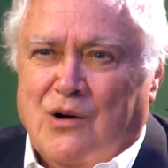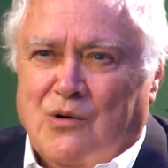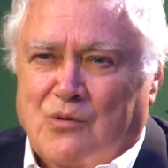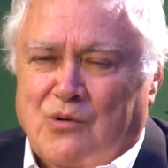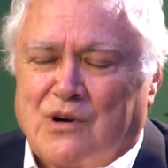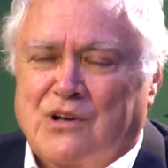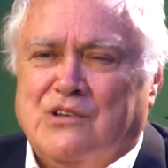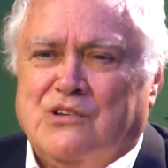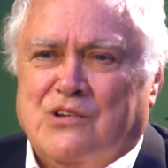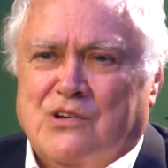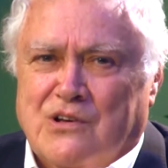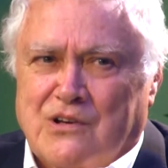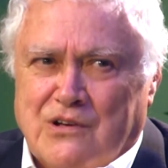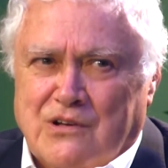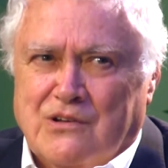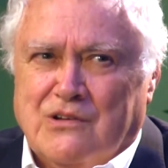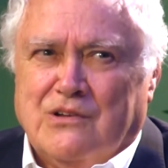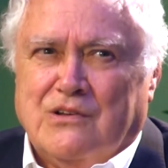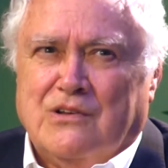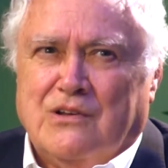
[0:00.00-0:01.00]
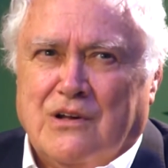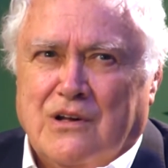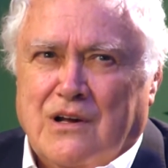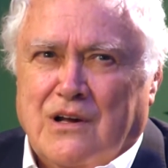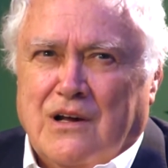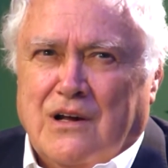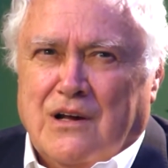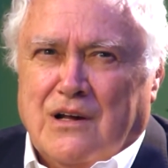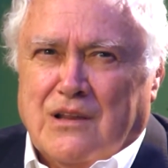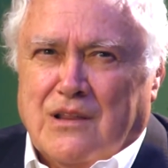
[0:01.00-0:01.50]
which is
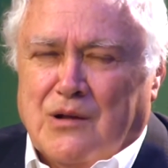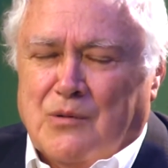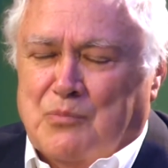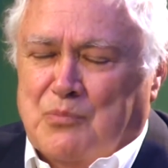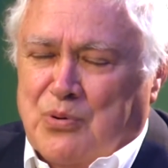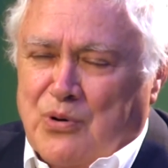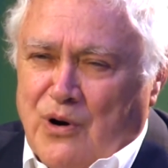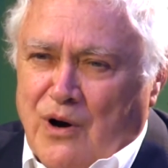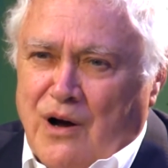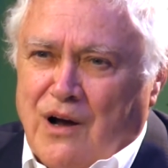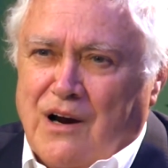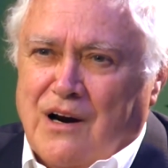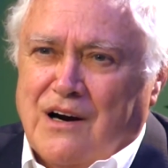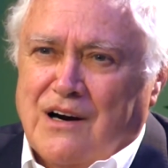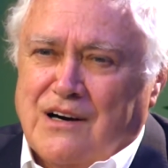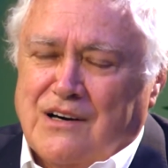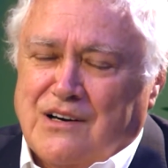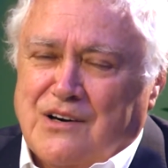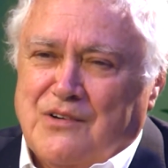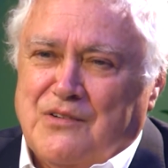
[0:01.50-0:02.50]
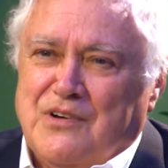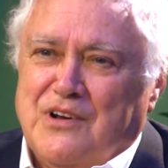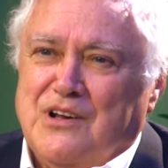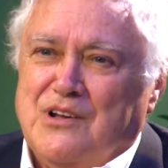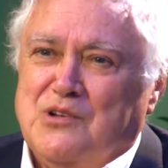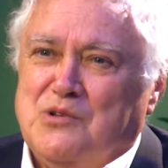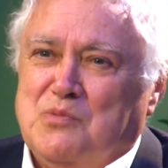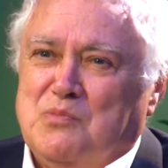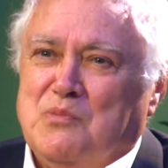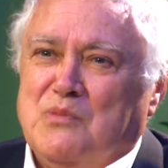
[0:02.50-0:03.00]
the product of
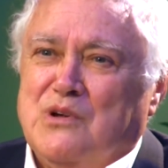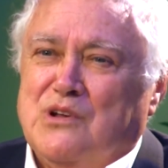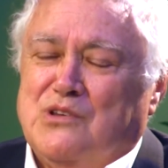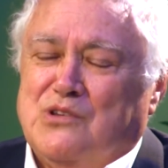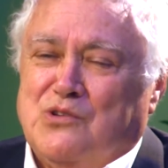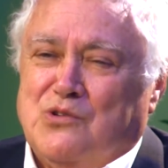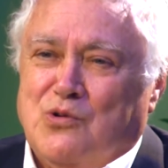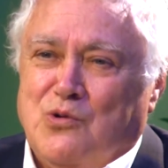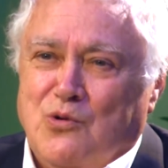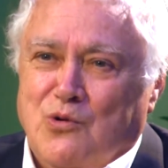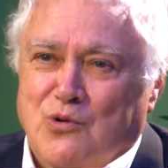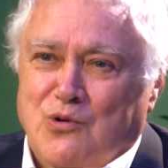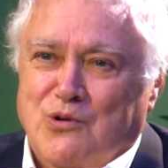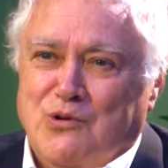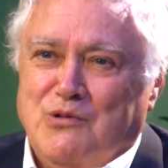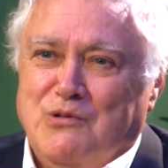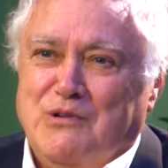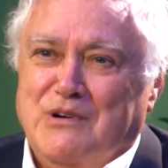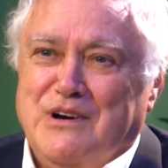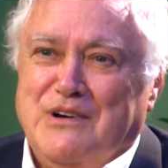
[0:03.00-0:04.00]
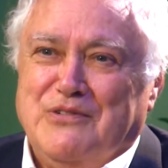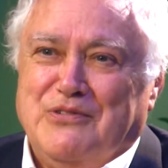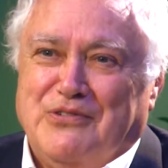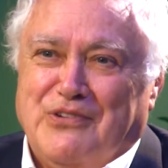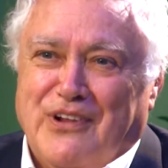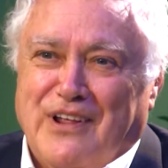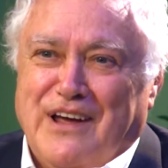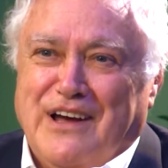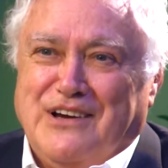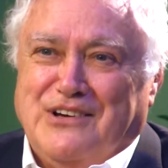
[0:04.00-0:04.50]
his mature
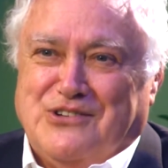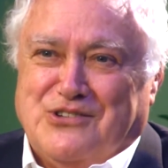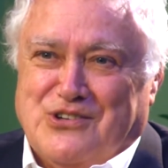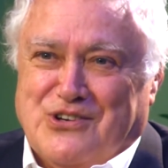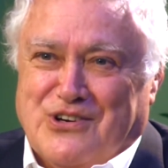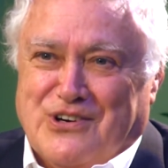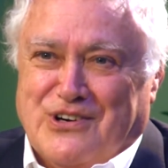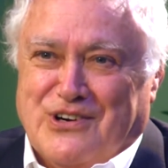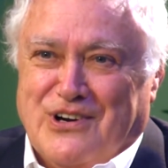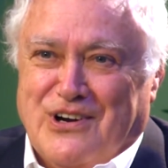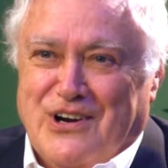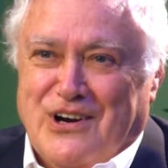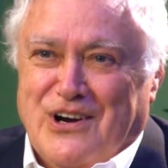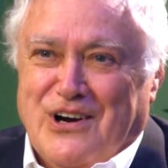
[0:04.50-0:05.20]
reflection